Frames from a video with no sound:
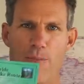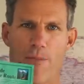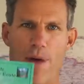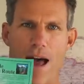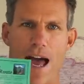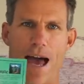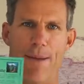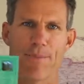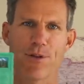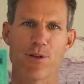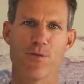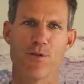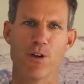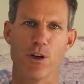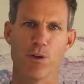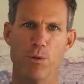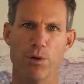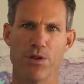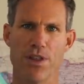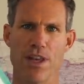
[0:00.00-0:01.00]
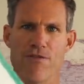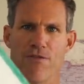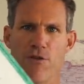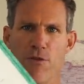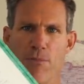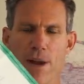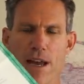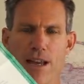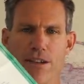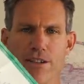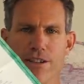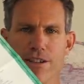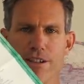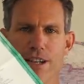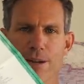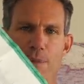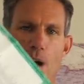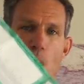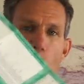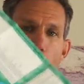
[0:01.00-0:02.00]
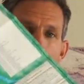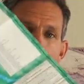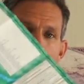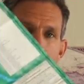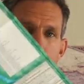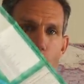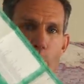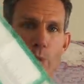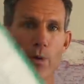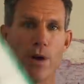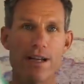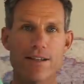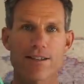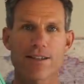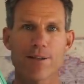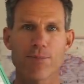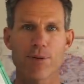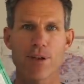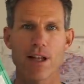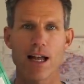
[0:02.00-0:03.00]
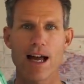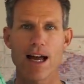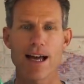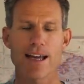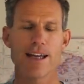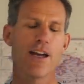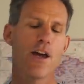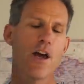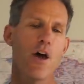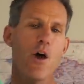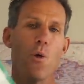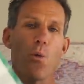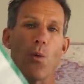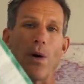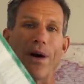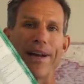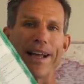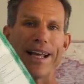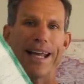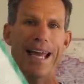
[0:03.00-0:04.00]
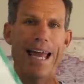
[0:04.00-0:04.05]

maps filled with information about where to resupply, where to